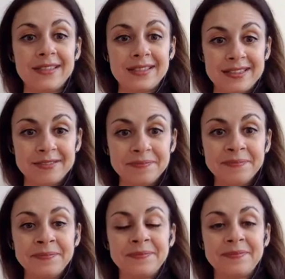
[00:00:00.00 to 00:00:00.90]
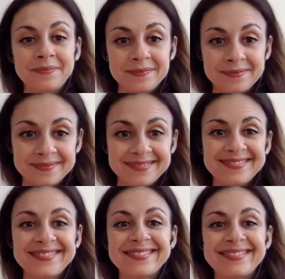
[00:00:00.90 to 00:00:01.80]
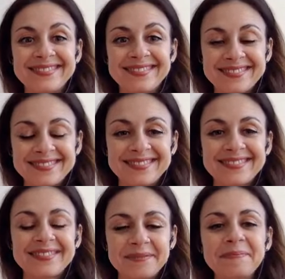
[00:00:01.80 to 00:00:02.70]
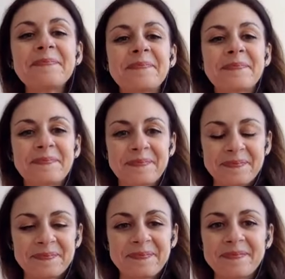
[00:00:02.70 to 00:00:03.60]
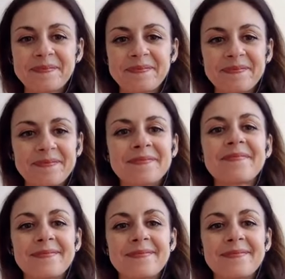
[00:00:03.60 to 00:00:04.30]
This person isn't speaking.